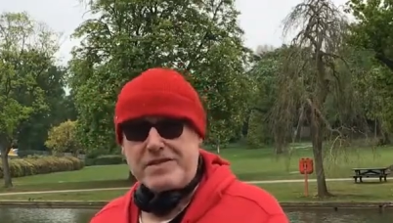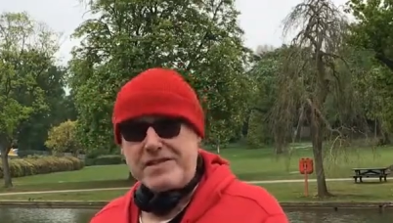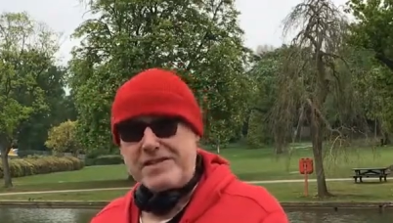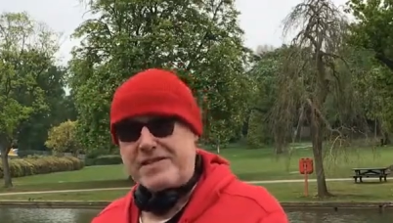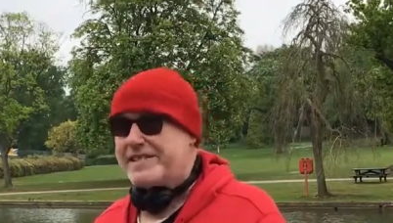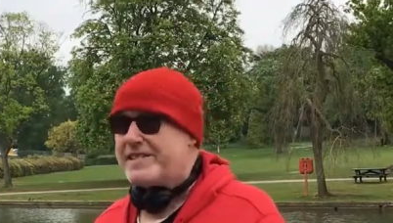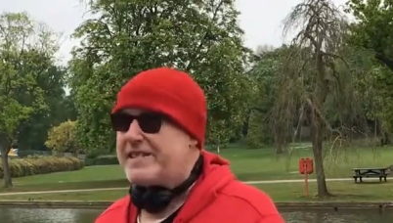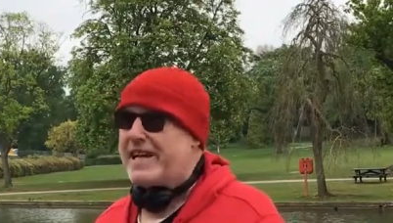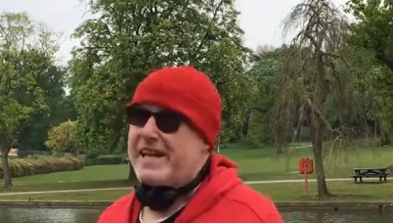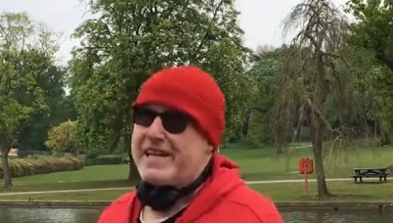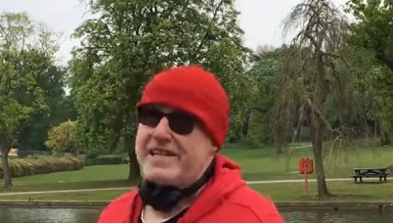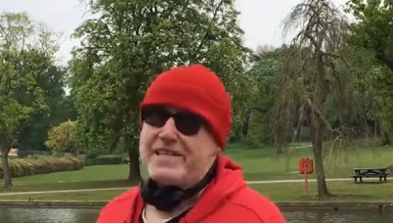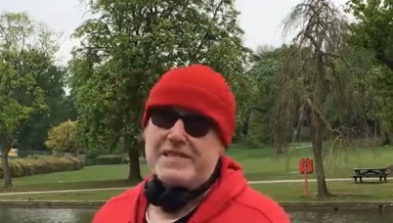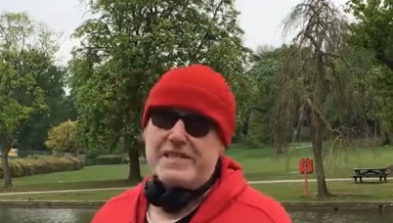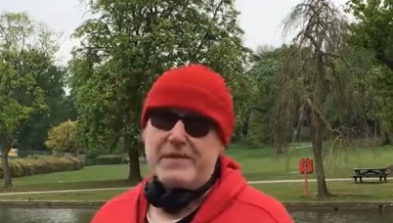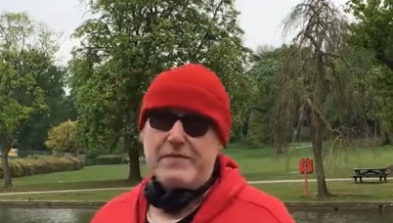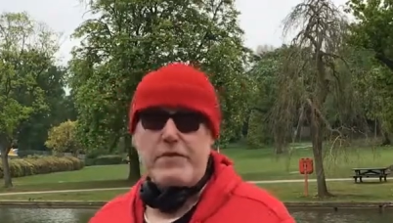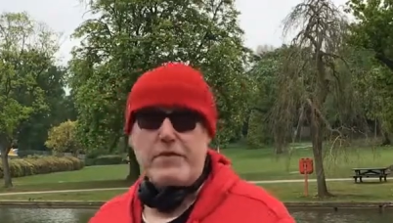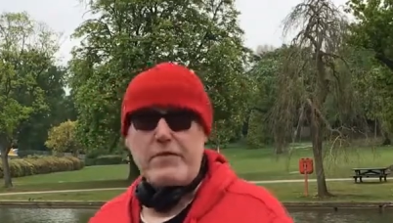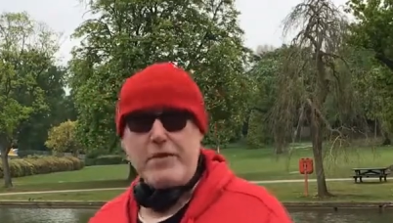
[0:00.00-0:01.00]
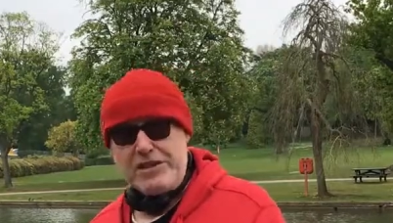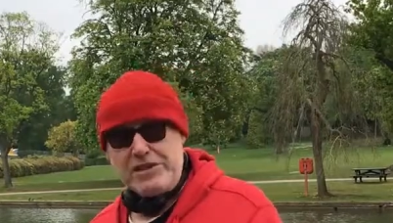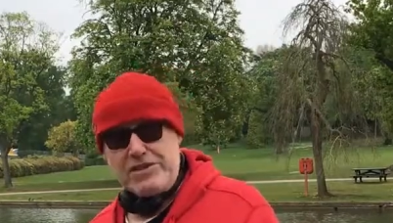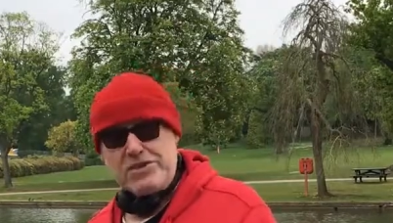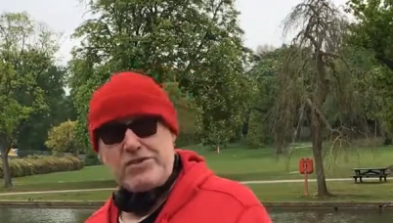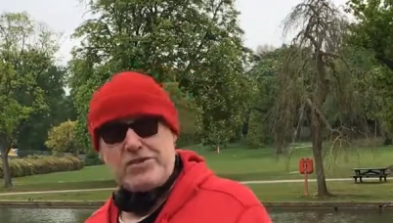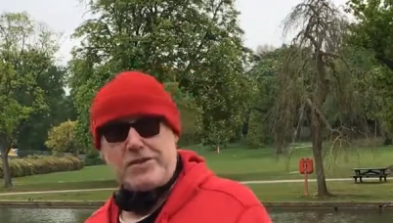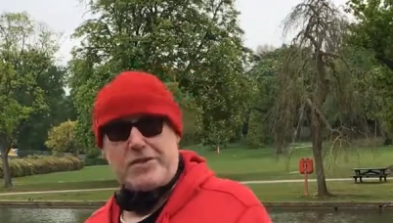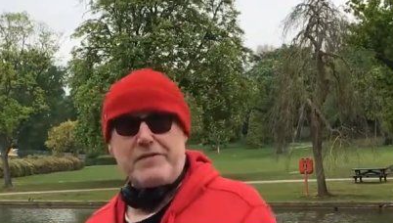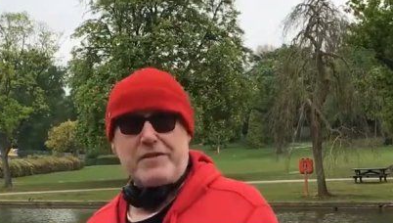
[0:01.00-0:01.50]
the second
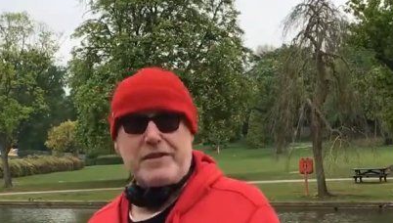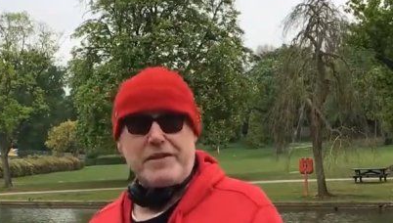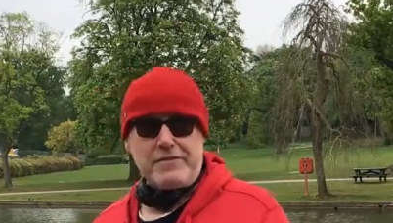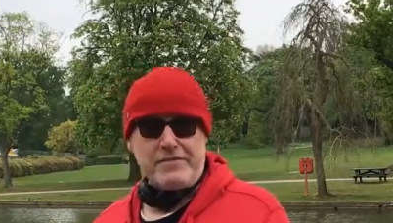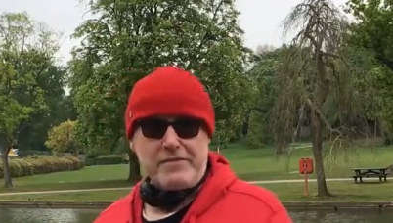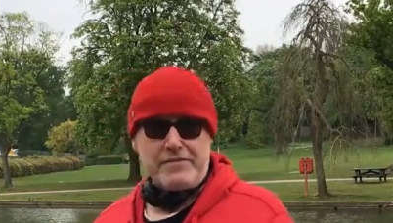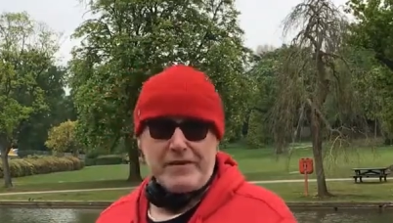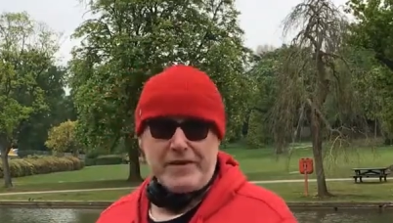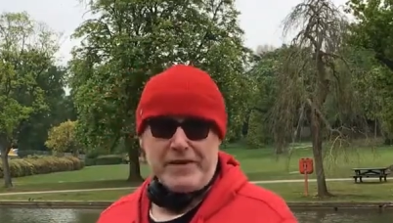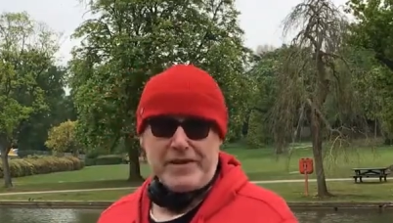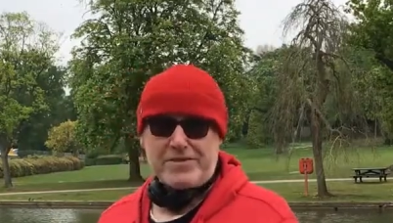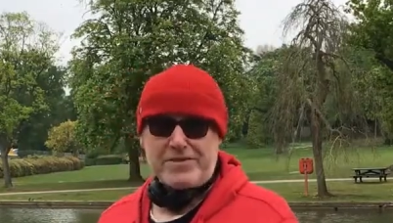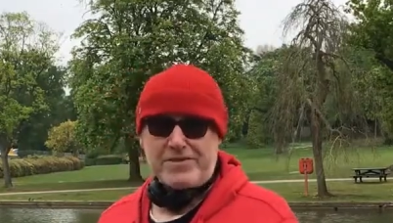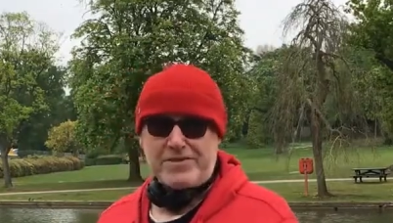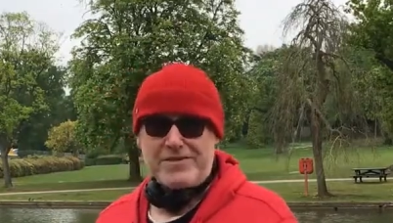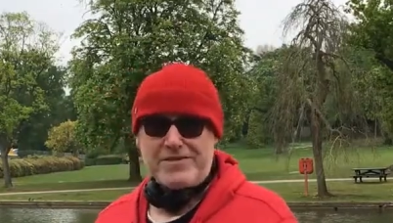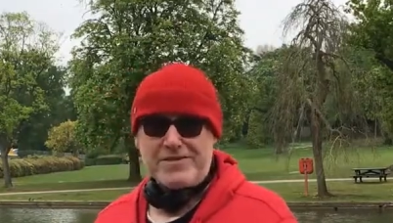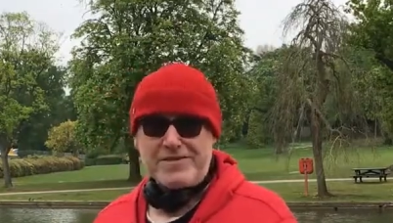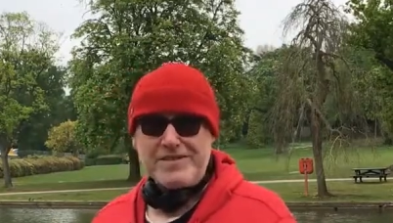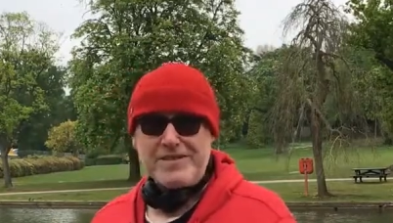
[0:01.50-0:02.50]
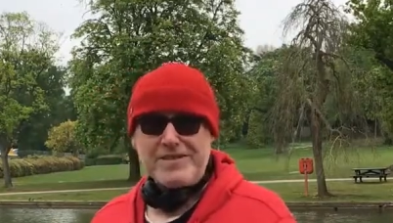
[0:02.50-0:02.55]
differential of the infection,